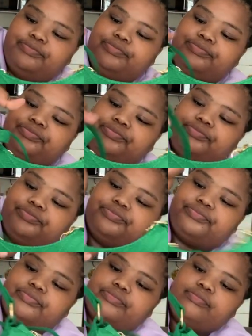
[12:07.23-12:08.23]

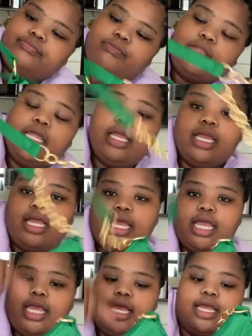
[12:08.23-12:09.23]

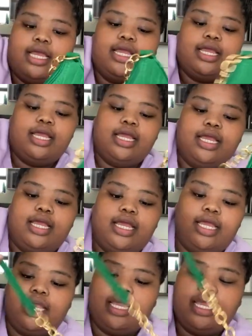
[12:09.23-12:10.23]

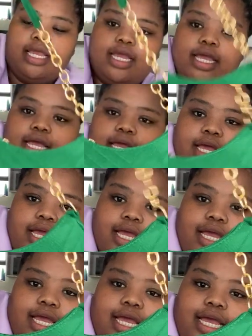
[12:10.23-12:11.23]
Nothing is said.